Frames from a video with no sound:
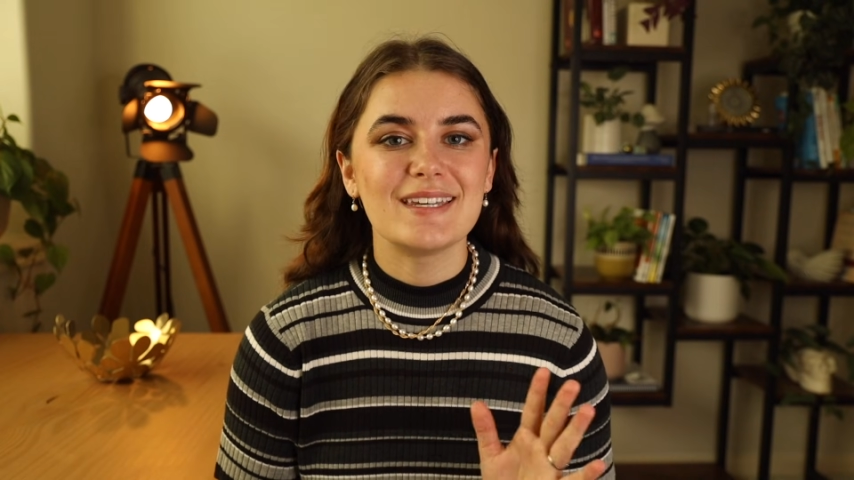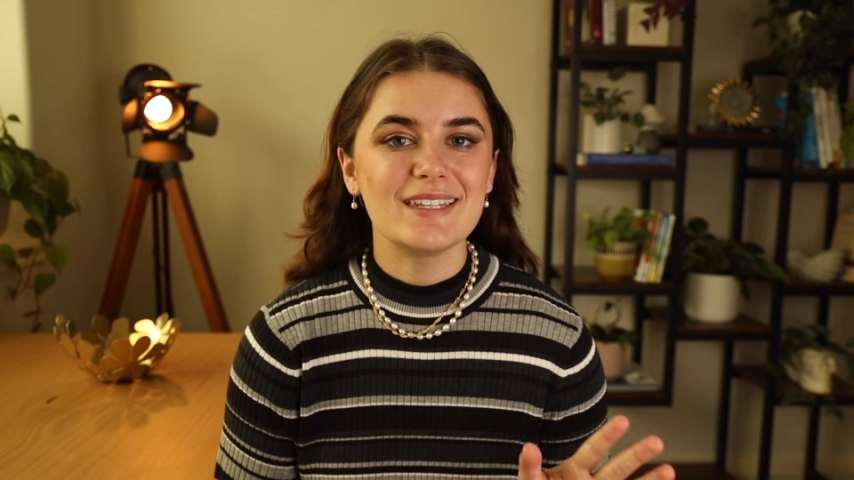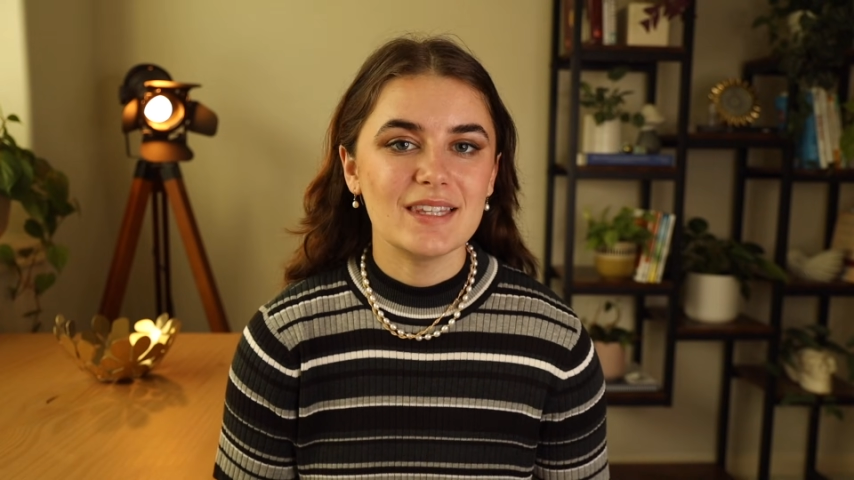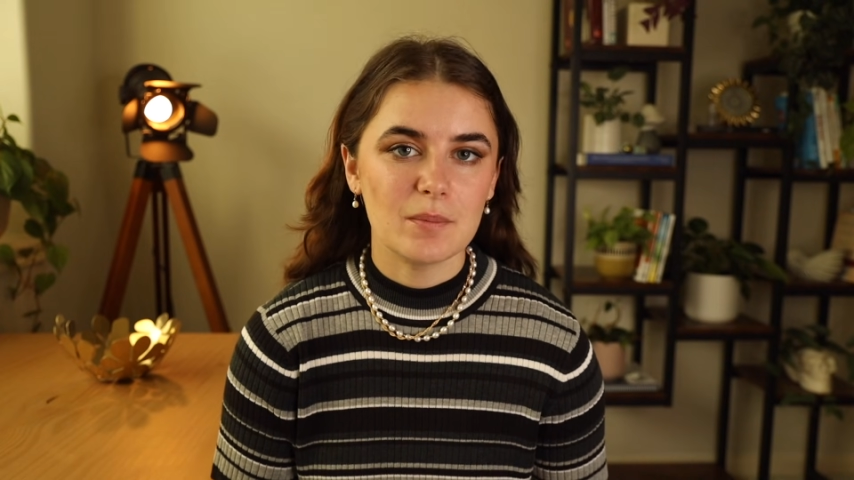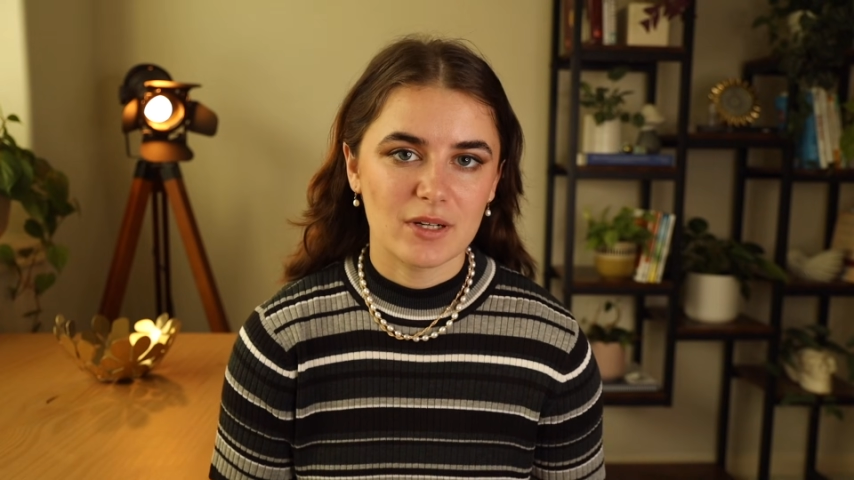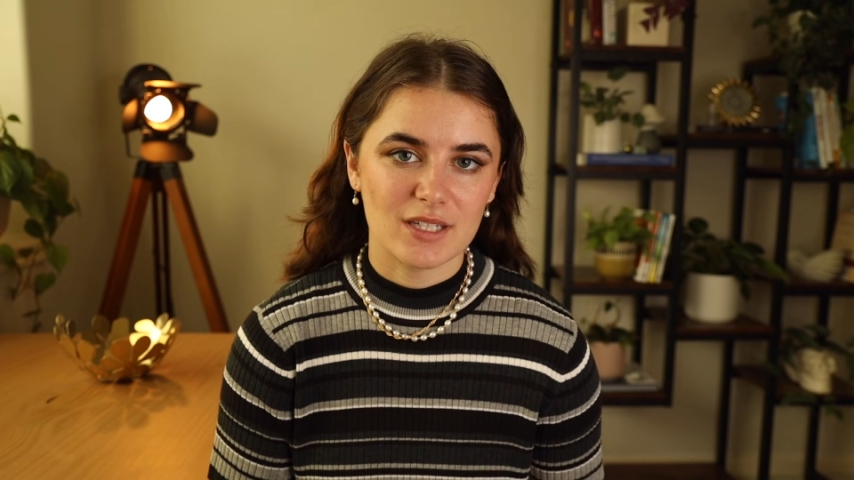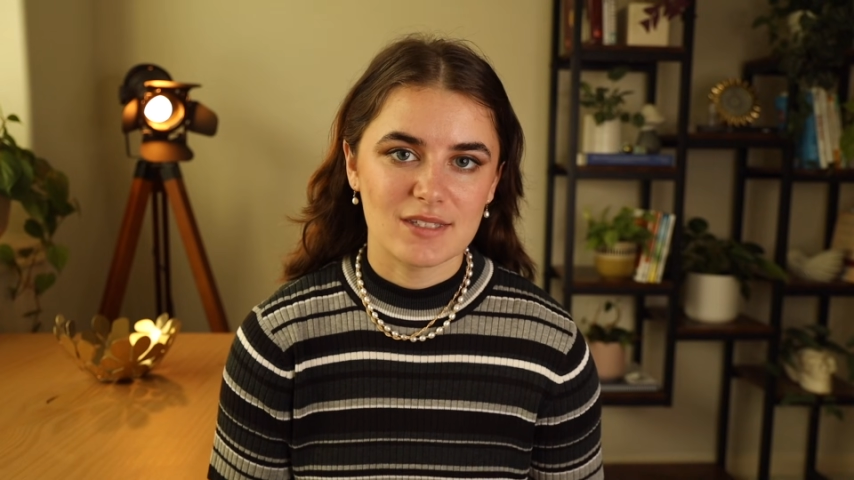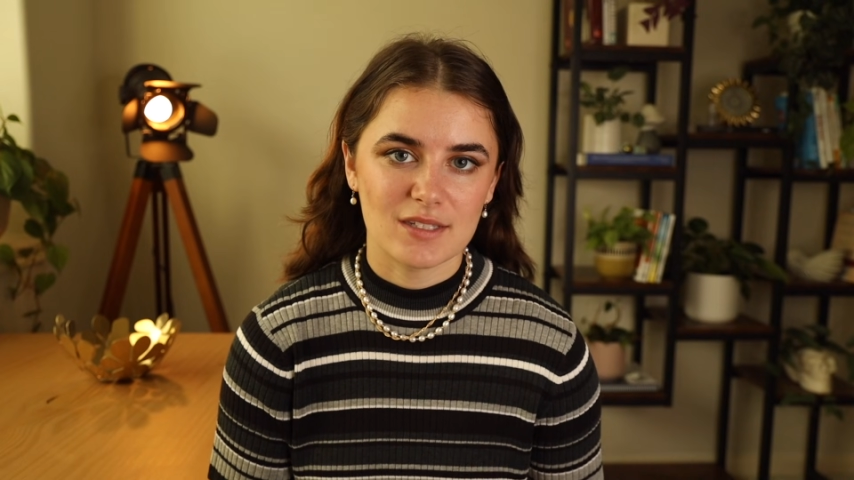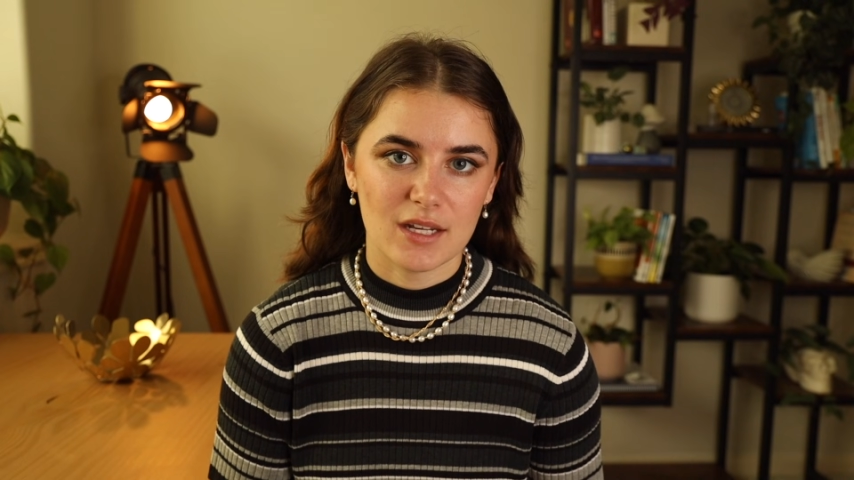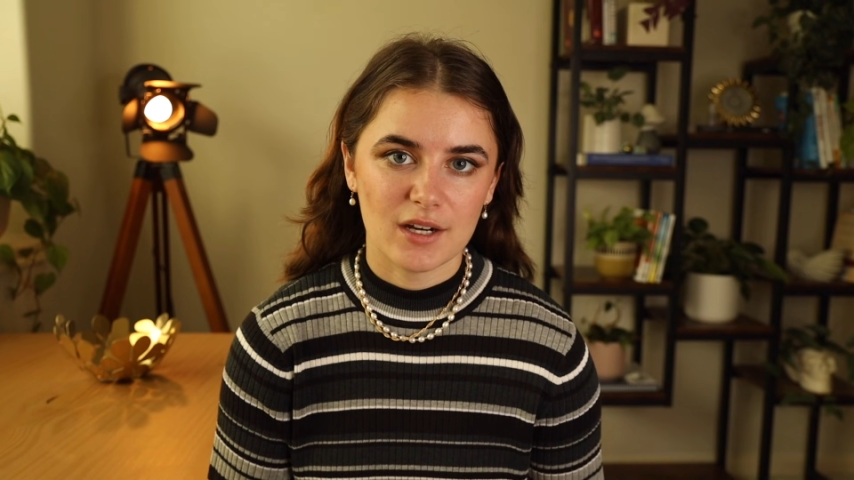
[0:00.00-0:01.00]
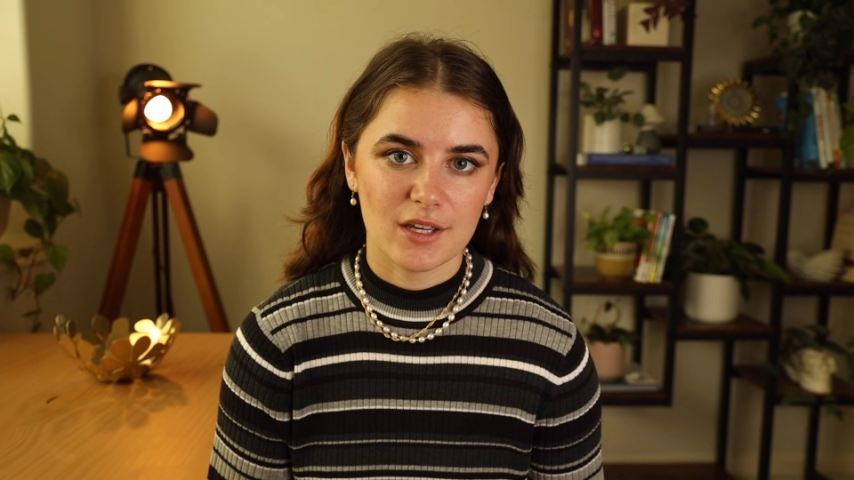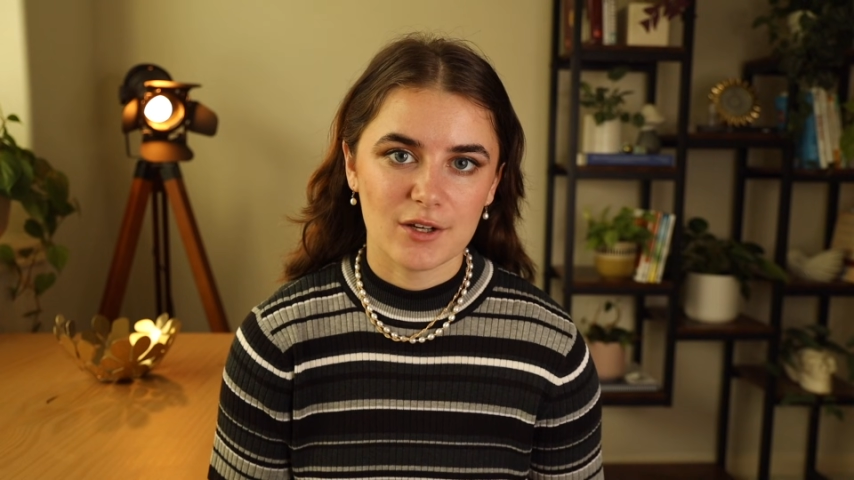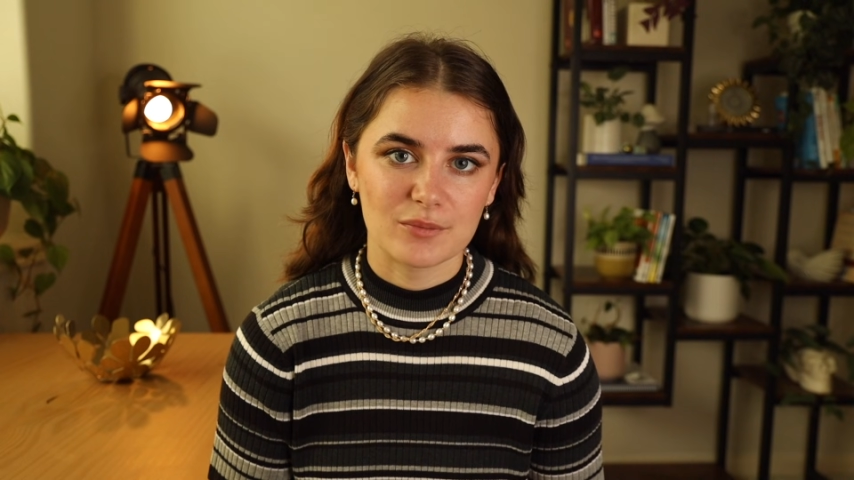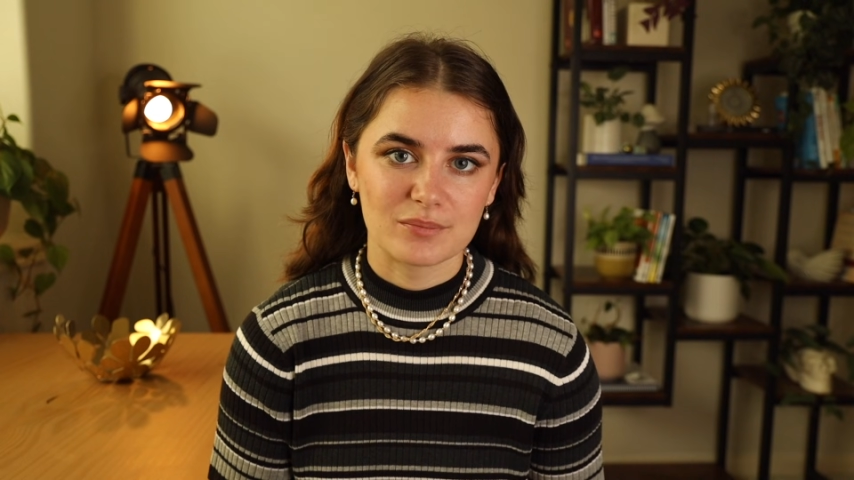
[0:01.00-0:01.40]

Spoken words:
in the money scenario.